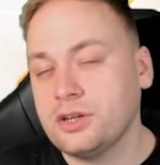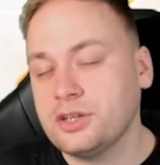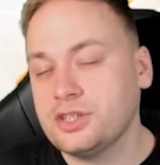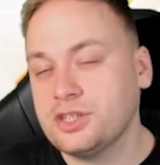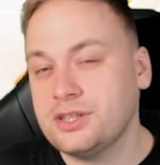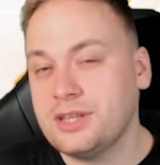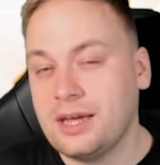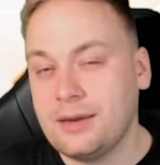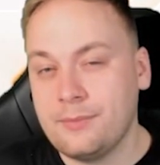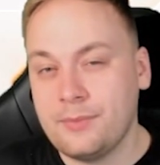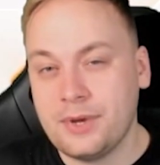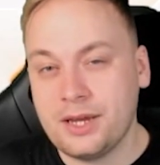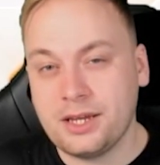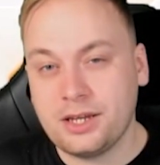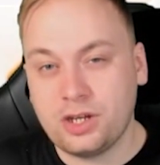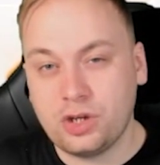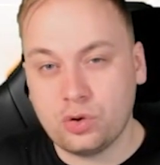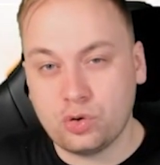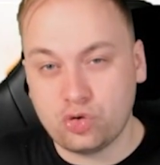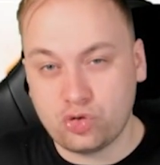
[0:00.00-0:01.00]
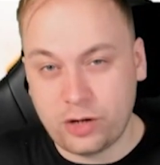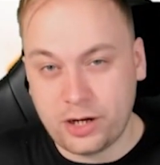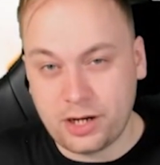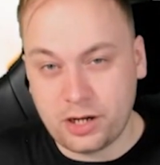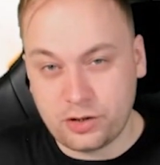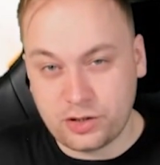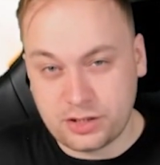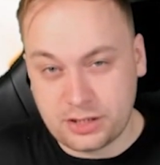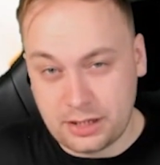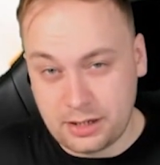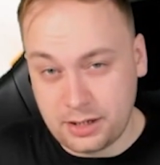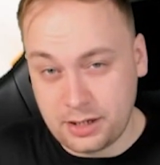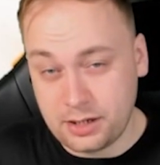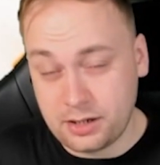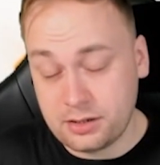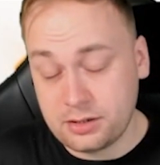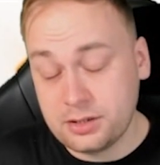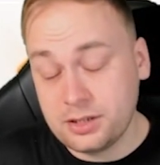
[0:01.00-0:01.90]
to then make your Draco Stelia,